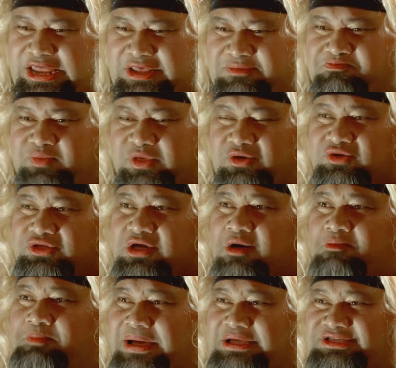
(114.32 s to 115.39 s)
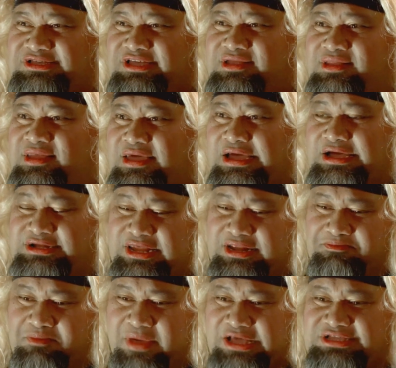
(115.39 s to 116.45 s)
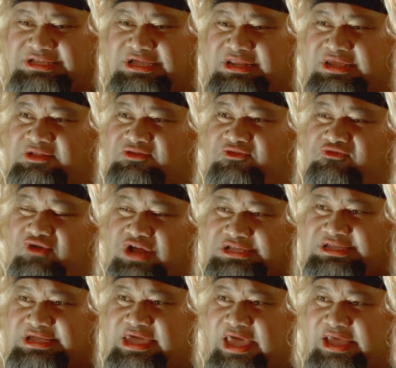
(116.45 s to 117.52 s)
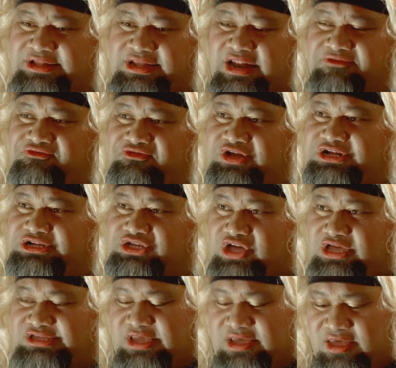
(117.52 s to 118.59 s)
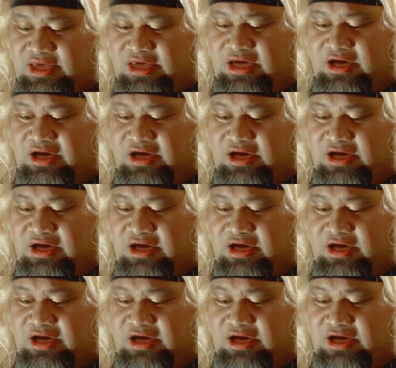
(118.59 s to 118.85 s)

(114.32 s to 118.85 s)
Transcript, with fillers: and it builds a combustion that makes it into frusticate the fluidizing